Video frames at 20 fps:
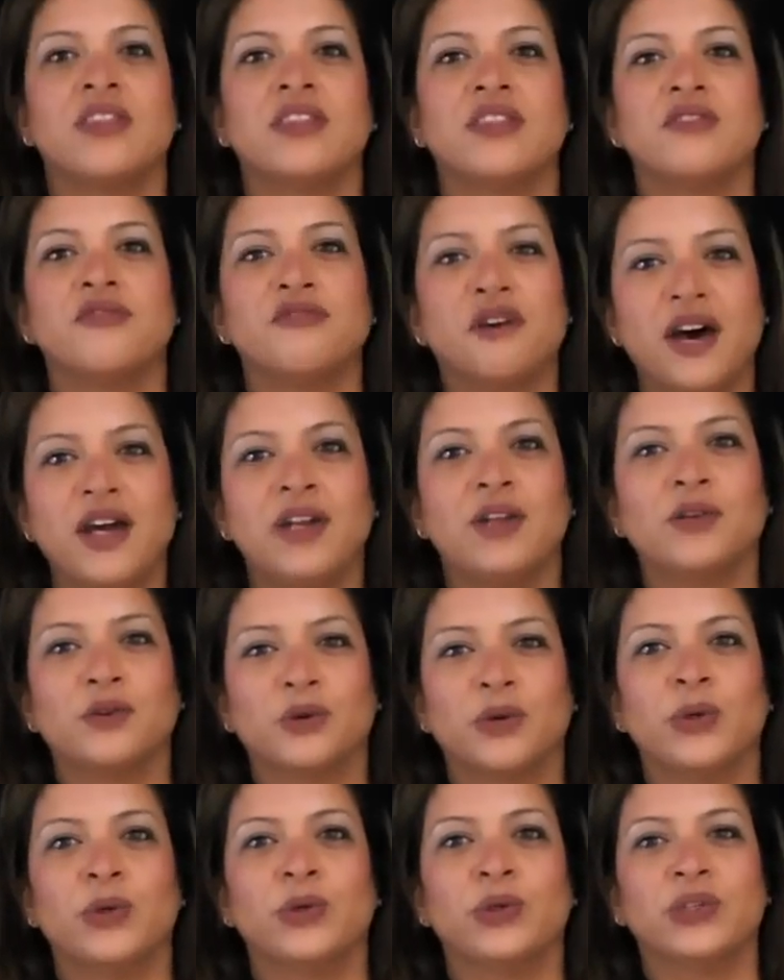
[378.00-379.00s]
The final
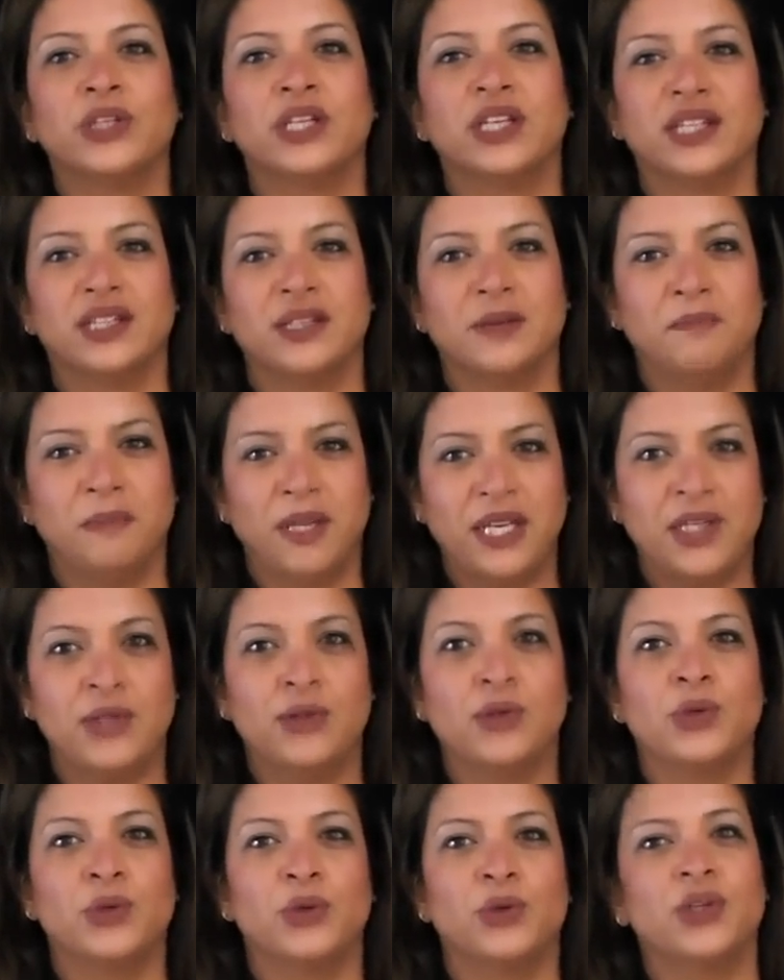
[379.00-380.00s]
cord, the
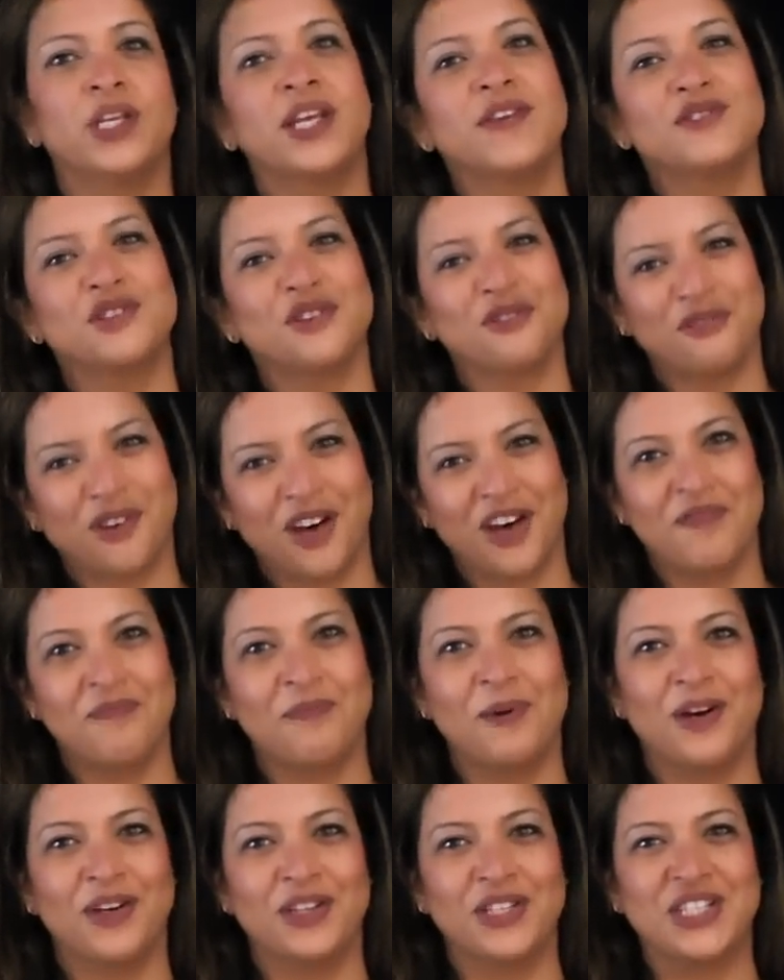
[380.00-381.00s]
medial cord, gives off five
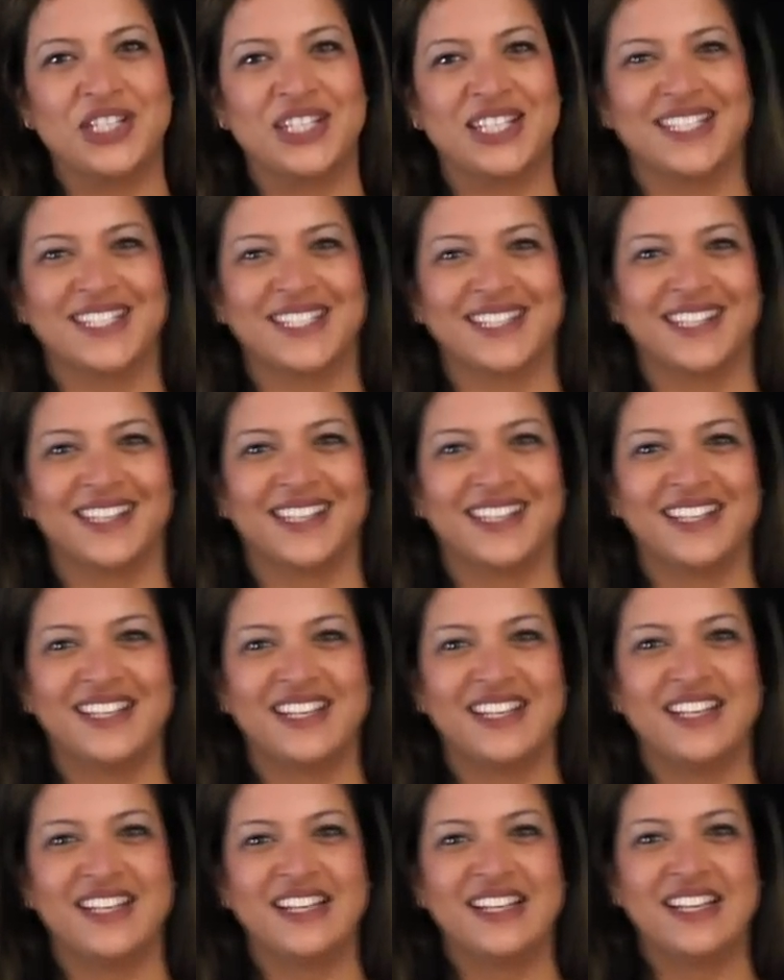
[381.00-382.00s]
branches.
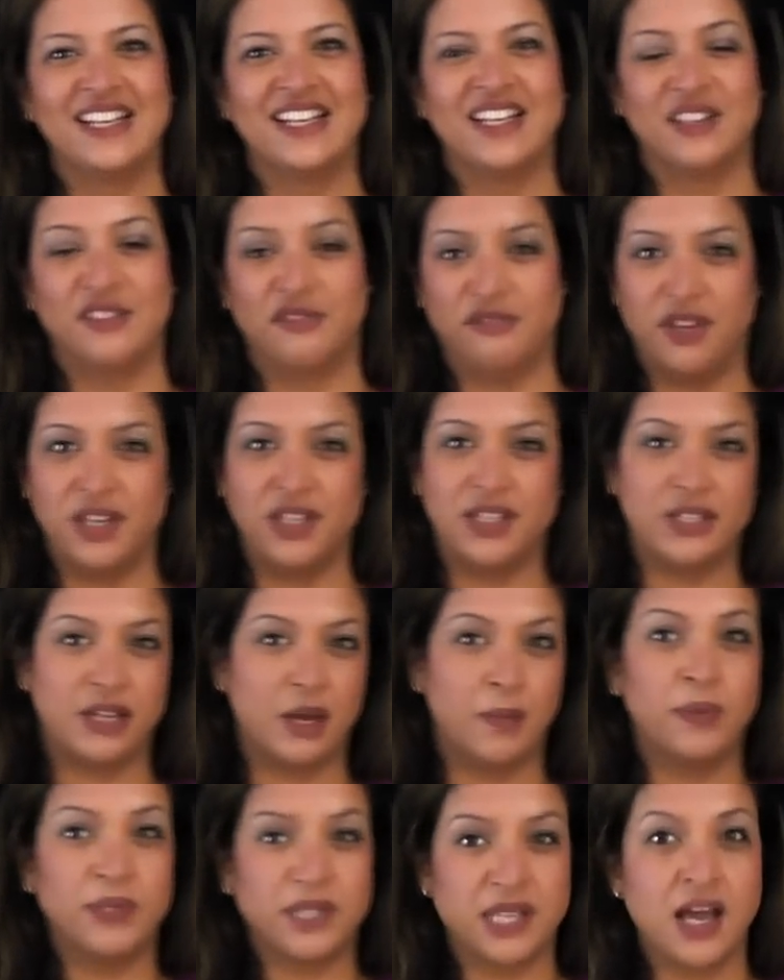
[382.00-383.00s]
The first
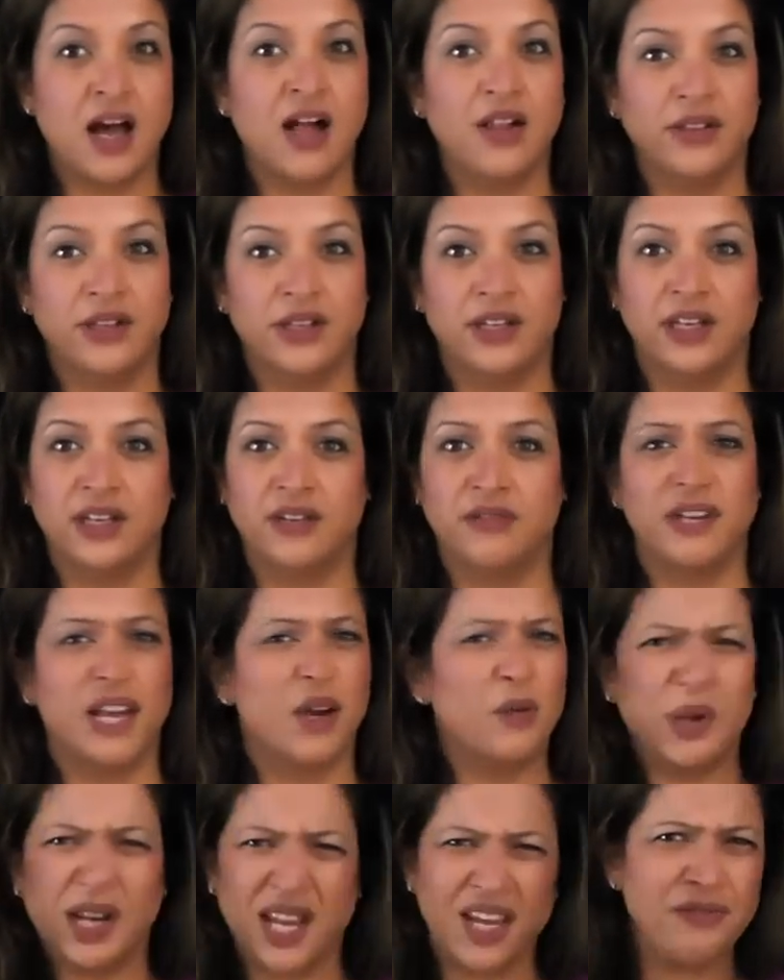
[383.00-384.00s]
up is the ulnar nerve.
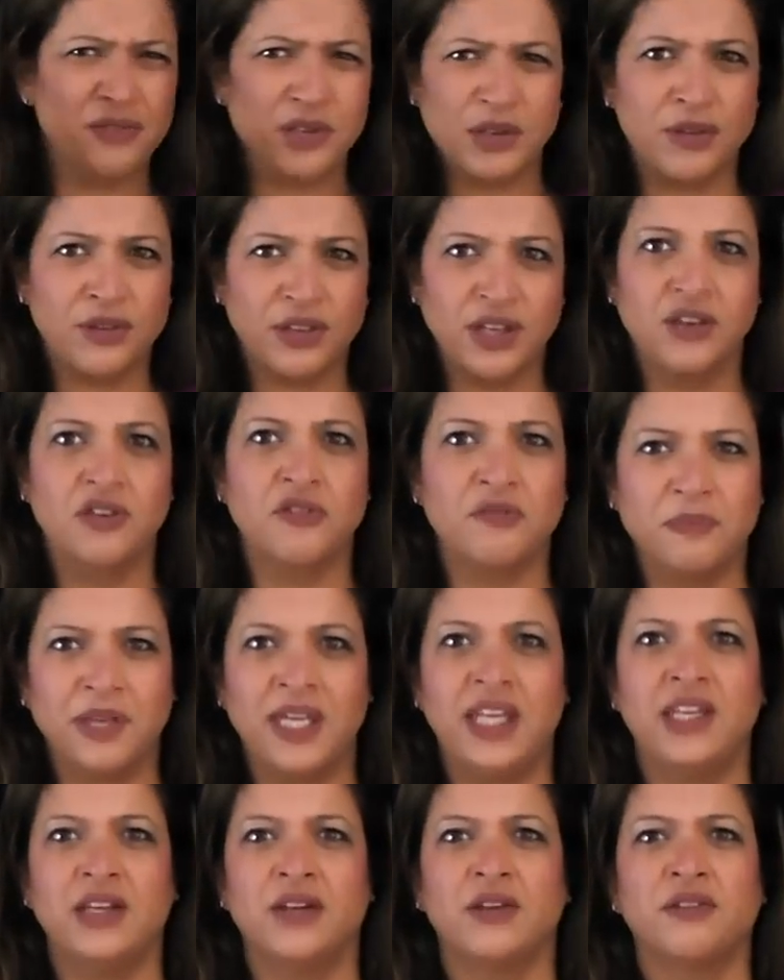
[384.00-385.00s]
Now, whenever you think of
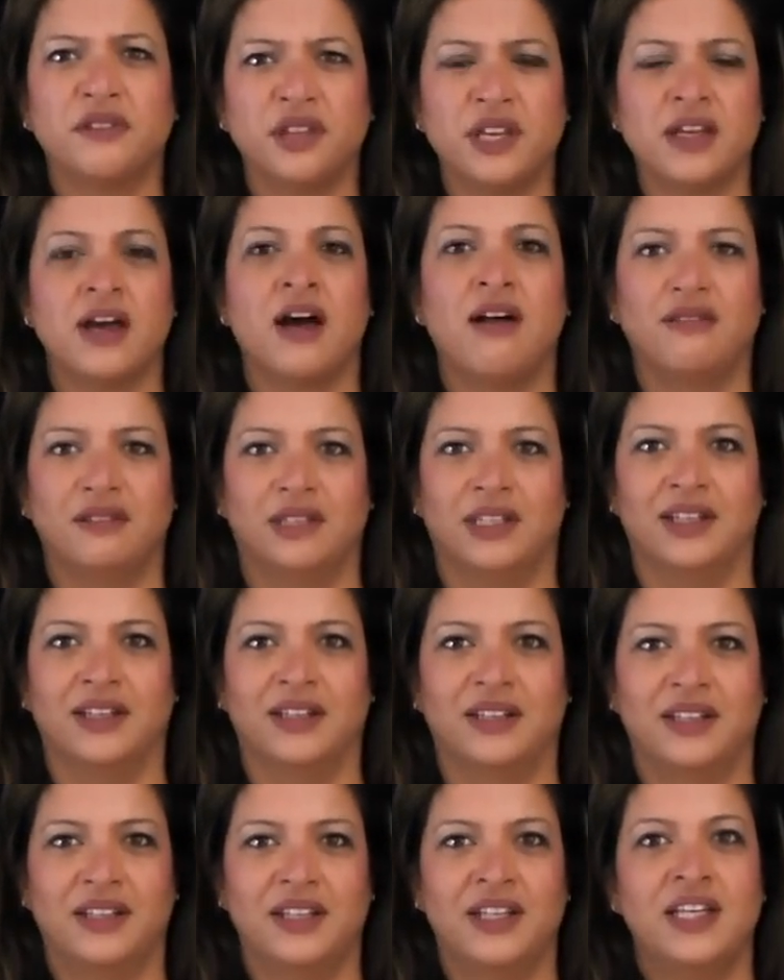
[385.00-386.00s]
medial, think ulnar.
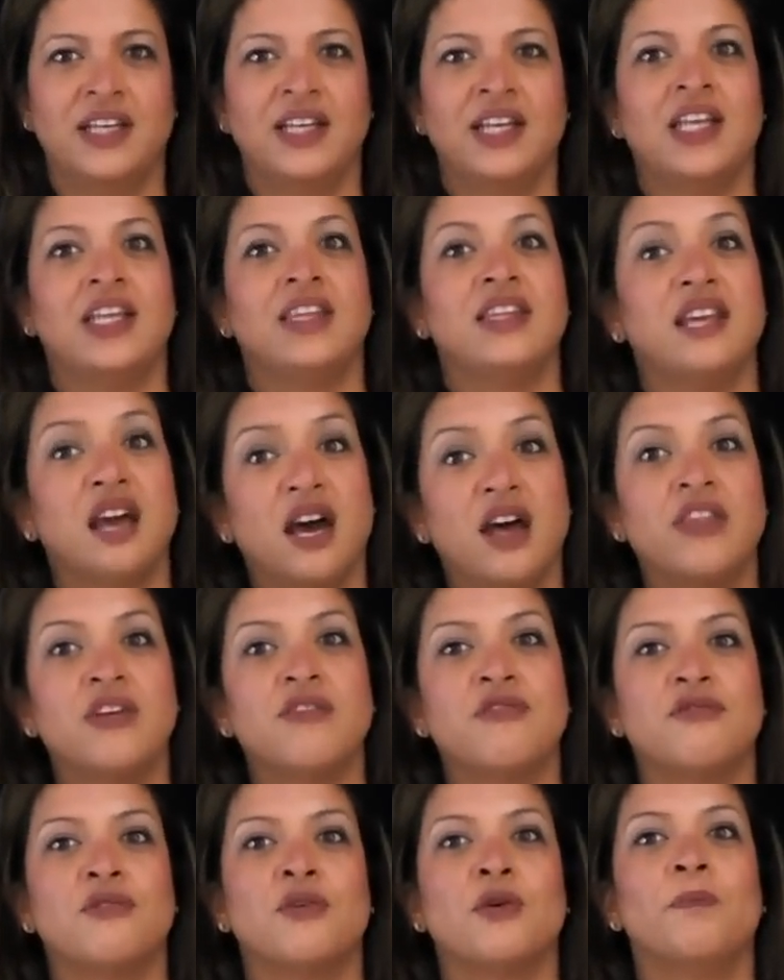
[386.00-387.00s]
The other
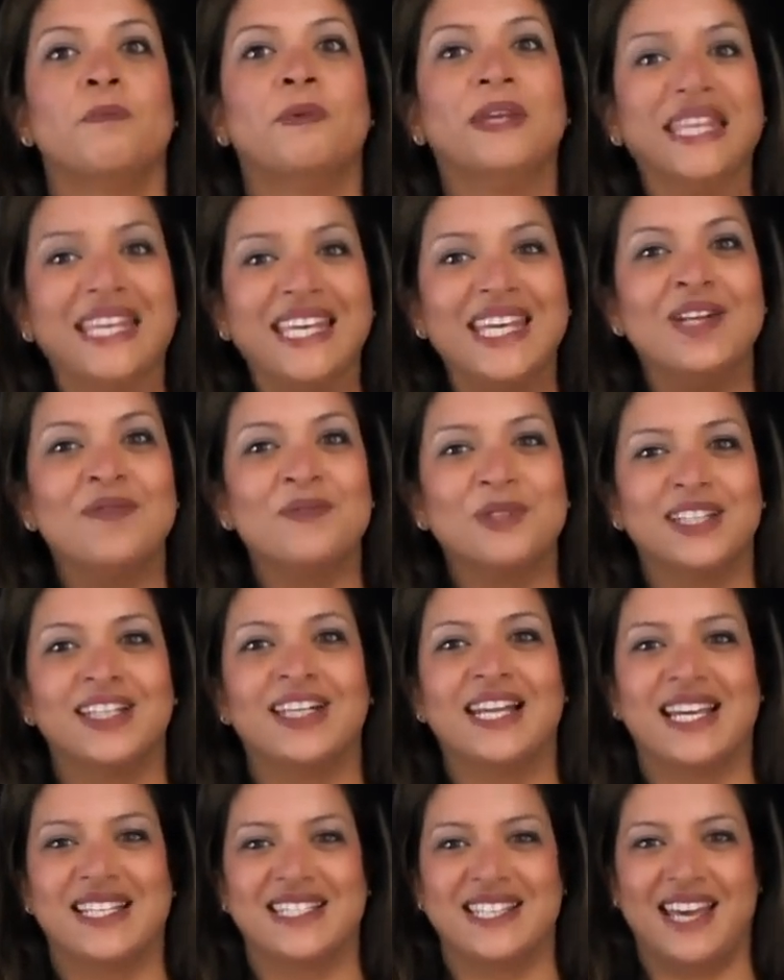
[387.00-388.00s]
four begin with the
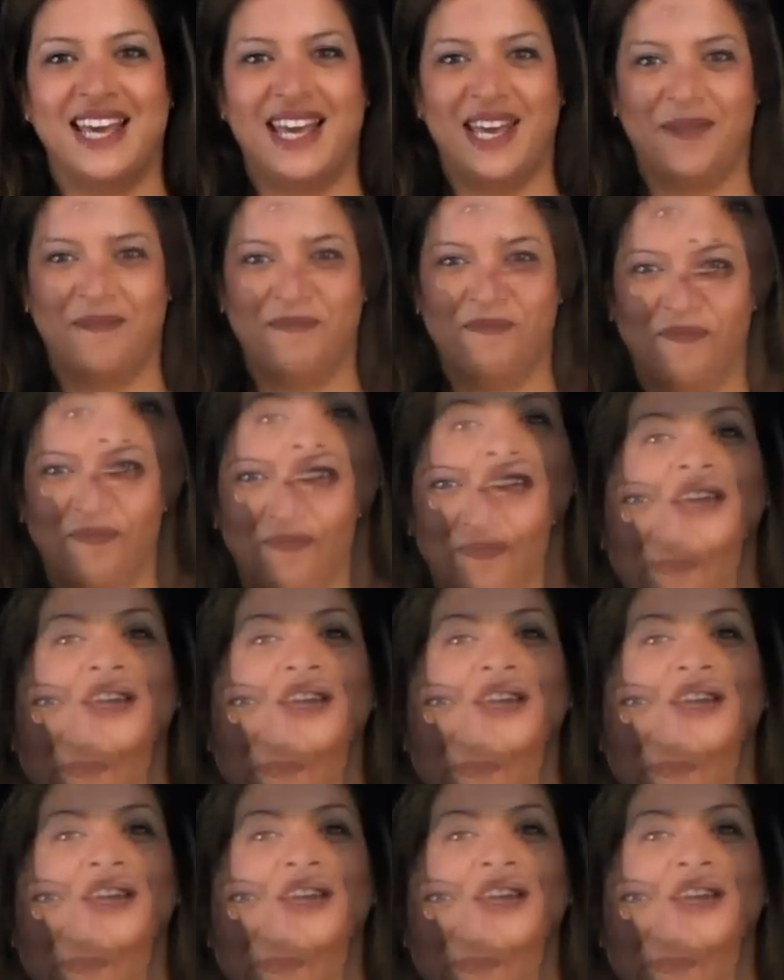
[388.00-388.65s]
letter M.